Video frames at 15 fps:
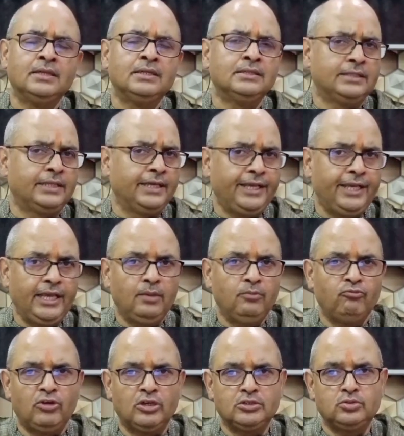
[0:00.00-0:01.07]
The
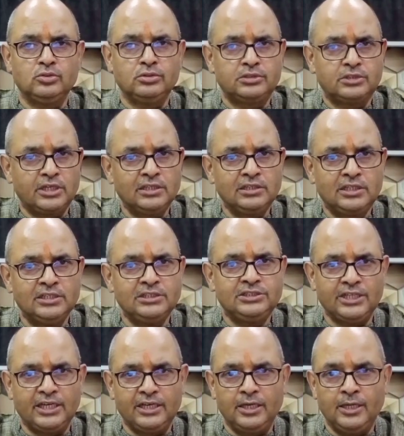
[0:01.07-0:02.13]
aim was to strengthen
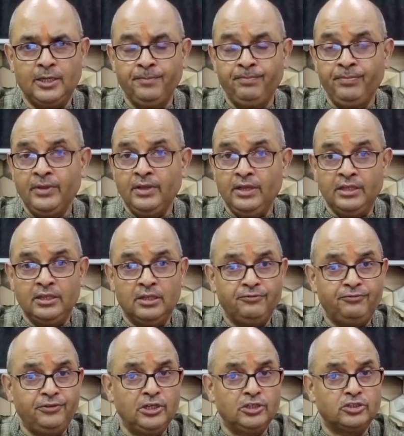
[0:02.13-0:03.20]
China in the
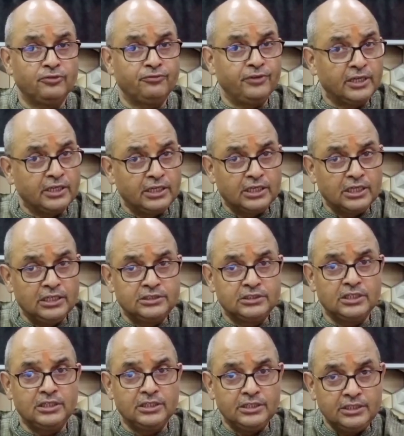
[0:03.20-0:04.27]
fields of
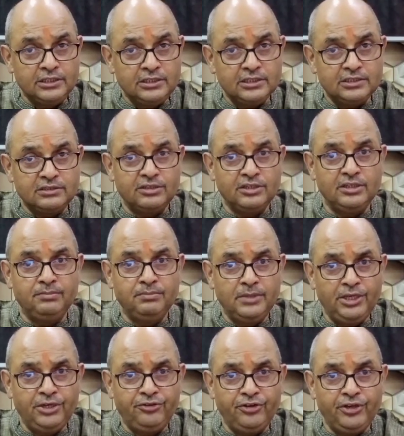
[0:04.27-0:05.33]
agriculture, industry,
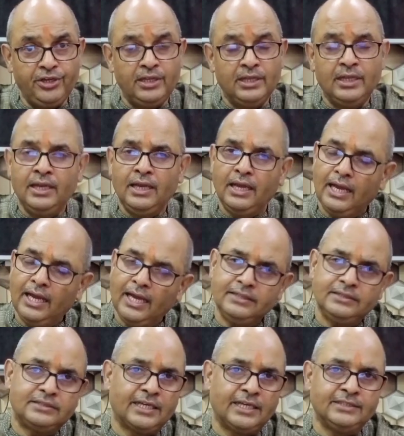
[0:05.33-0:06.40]
military,
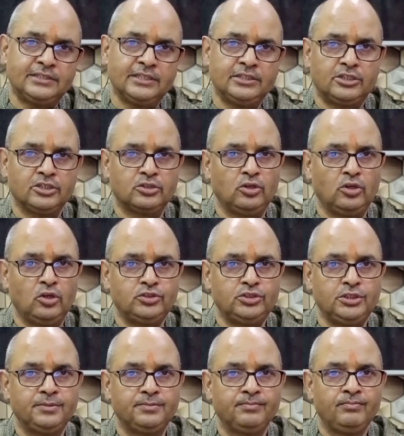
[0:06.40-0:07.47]
and science and
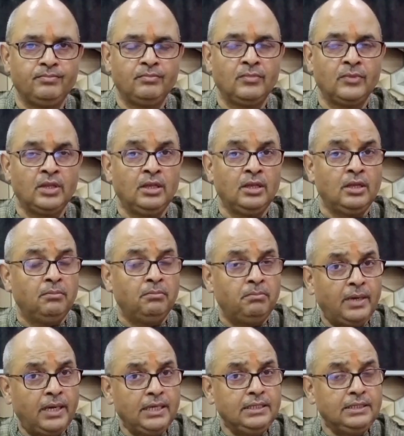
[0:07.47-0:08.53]
technology.
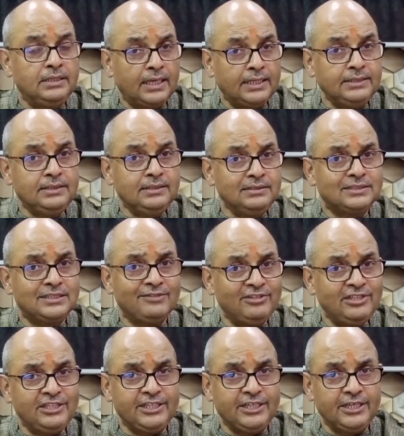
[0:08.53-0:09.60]
By
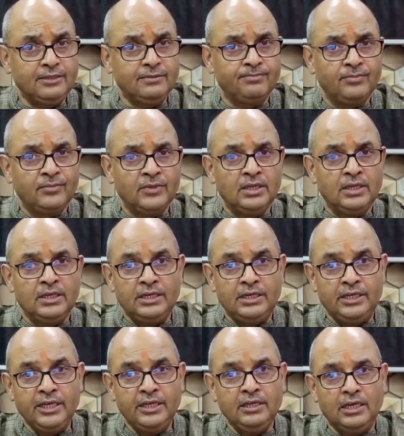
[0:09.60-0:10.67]
1978,
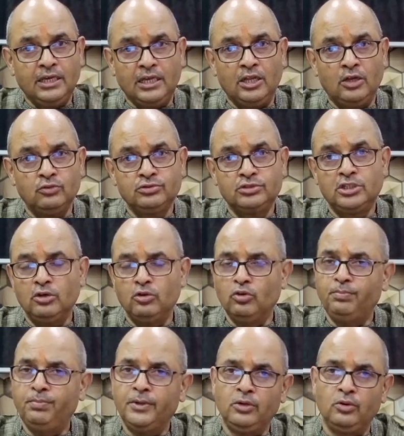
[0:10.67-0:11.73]
Deng announced the
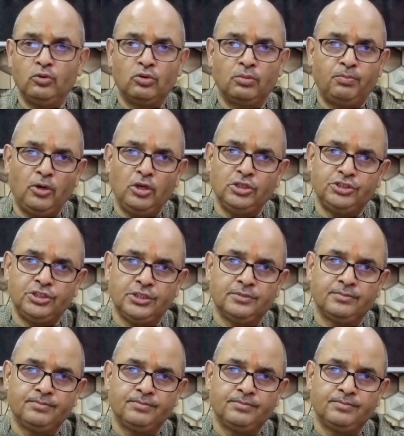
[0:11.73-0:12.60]
open door policy.